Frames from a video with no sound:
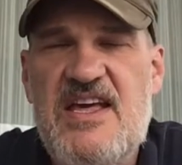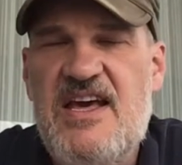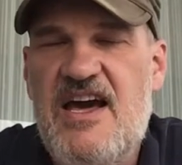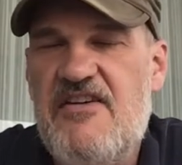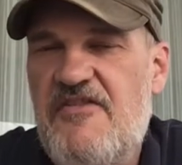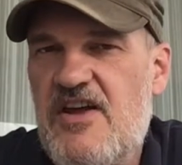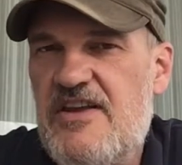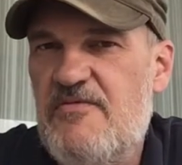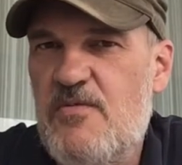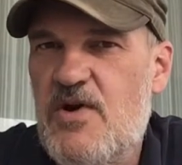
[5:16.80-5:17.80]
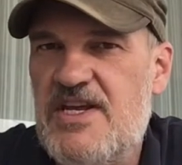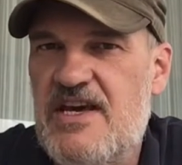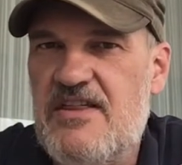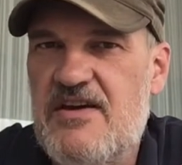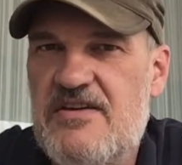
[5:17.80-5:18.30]
And I finally worked
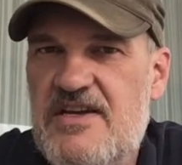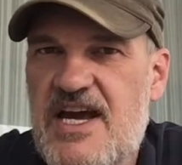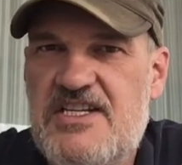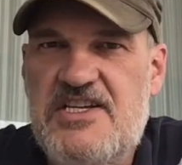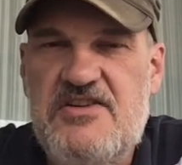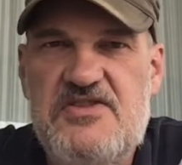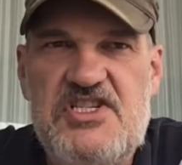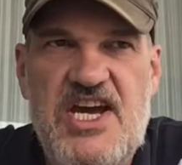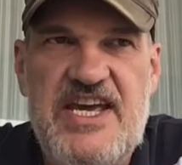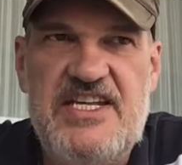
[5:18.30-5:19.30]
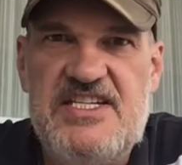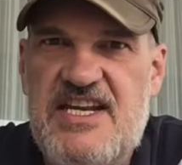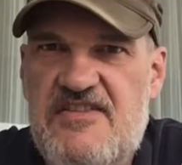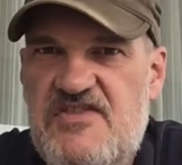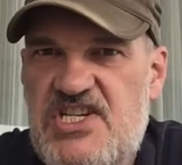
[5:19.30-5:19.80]
out that I had to use J
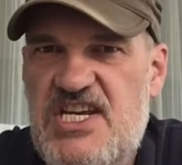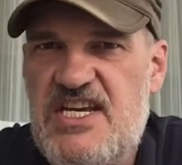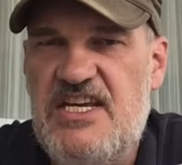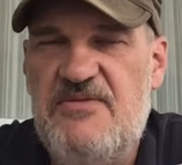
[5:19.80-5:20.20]
instead of G.